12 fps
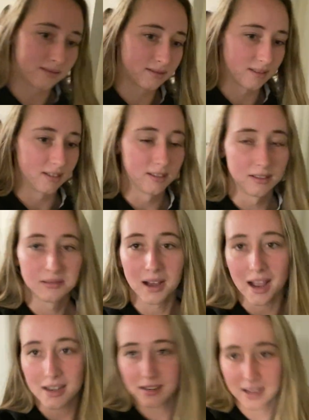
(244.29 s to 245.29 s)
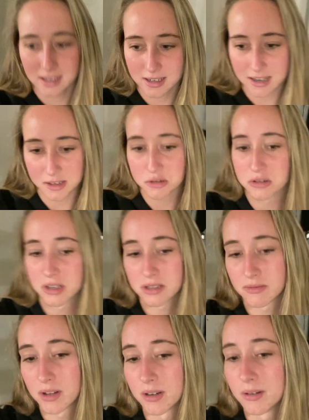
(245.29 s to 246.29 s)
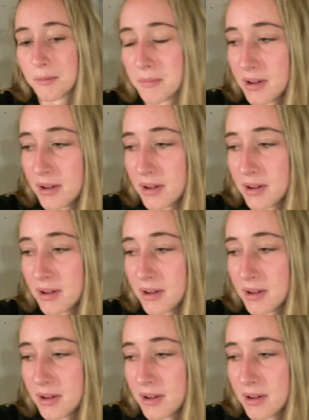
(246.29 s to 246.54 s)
I don't know. I need to edit yesterday's vlog,